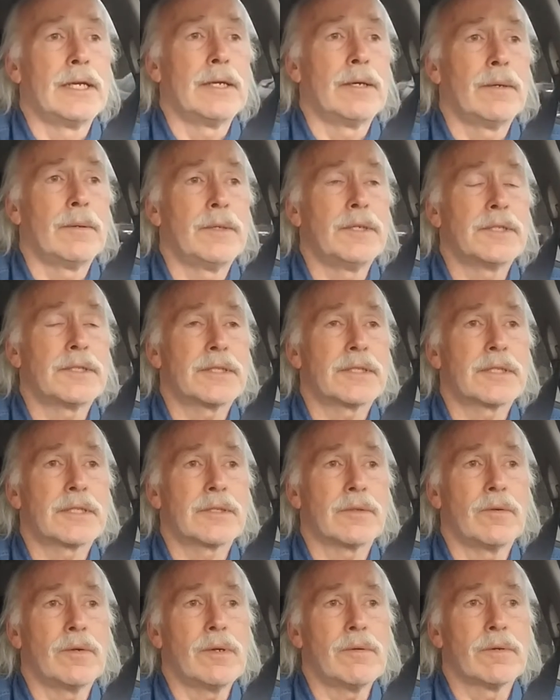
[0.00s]
we
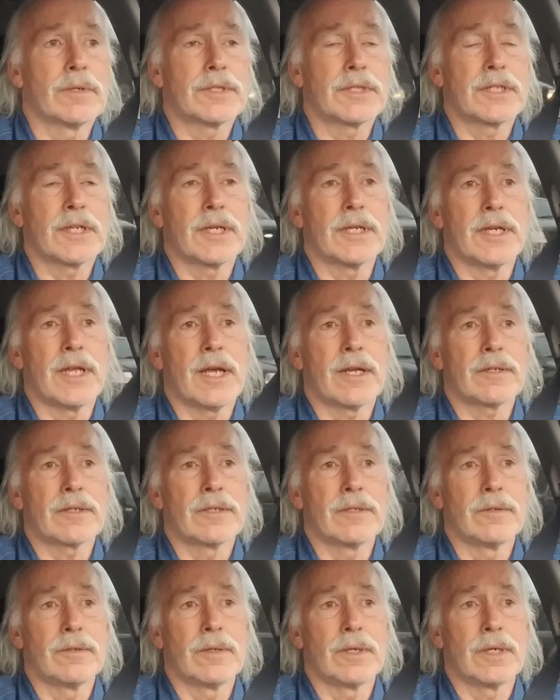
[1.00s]
were setting out
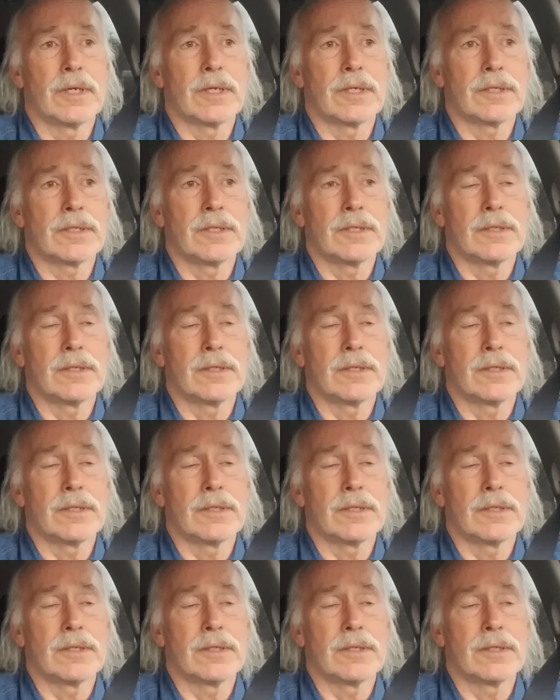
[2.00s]
to